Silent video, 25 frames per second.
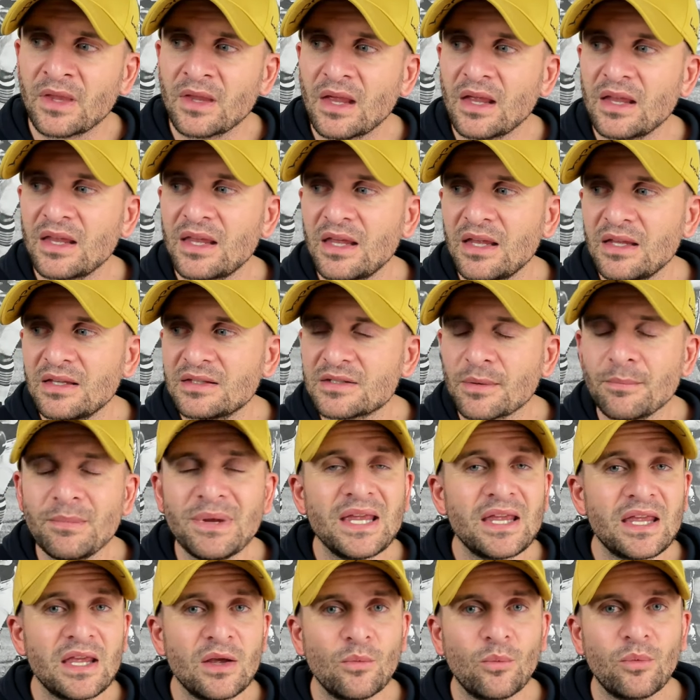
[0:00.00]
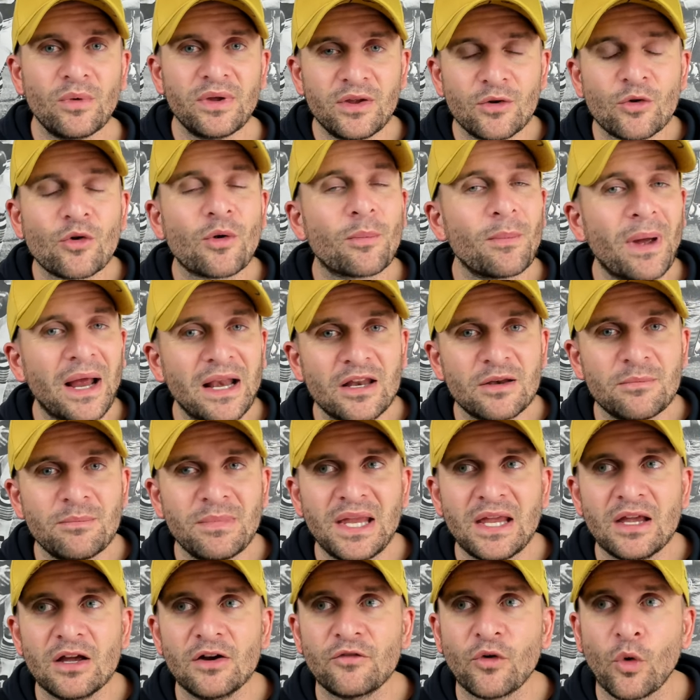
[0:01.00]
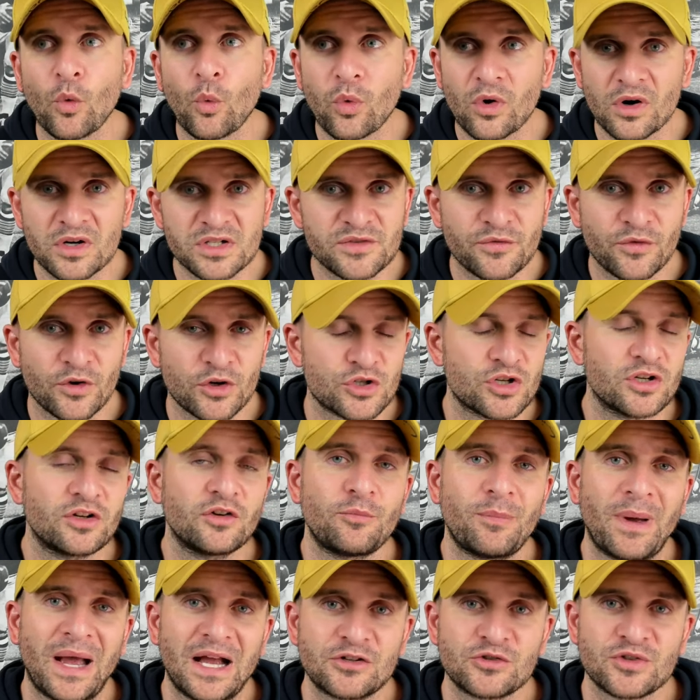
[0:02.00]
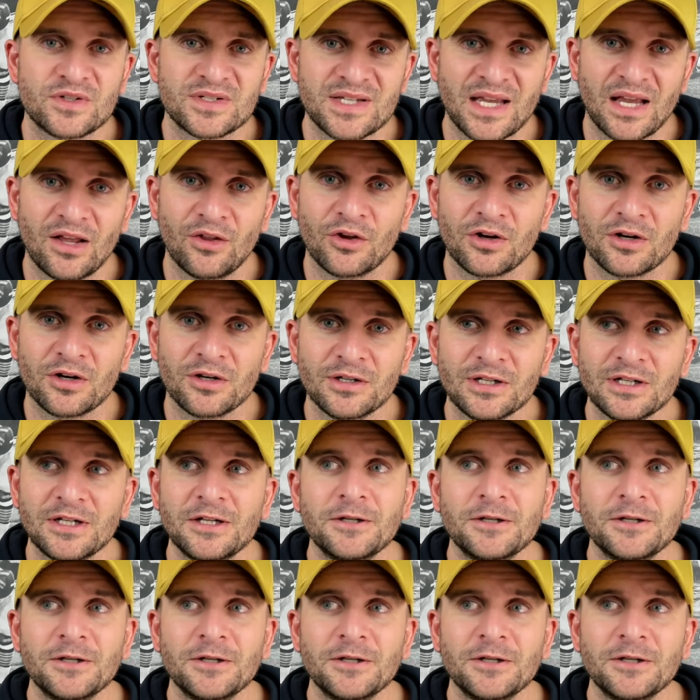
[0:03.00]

He, to me, he he reminded me of a worse version of Patrick Taylor.